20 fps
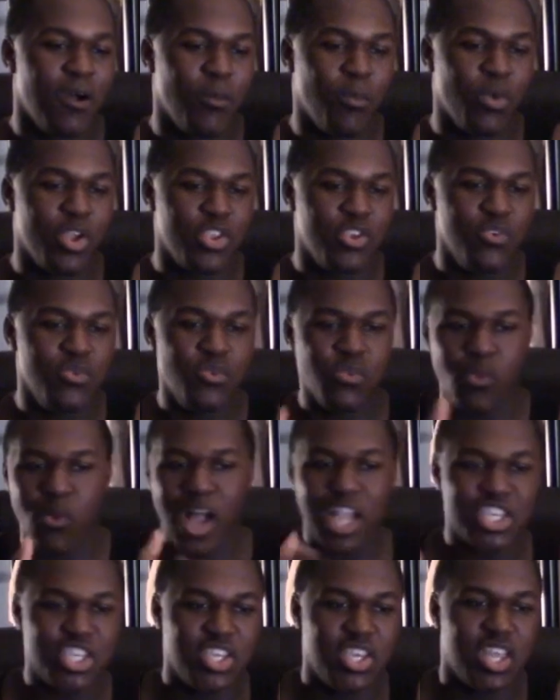When you
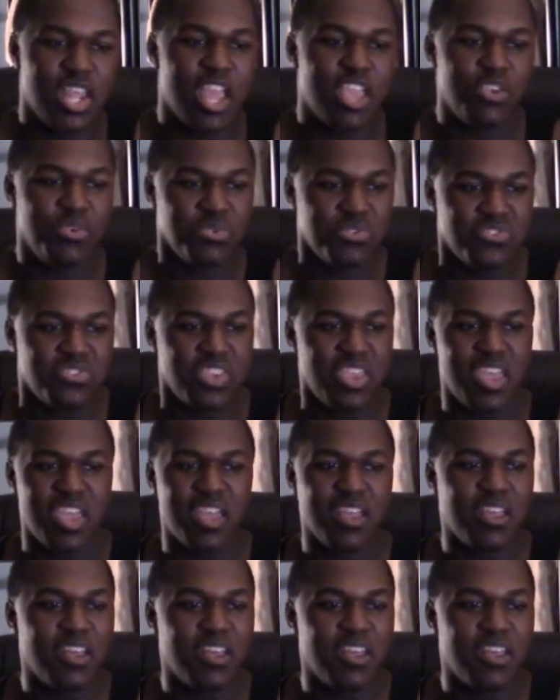watch it and you see it,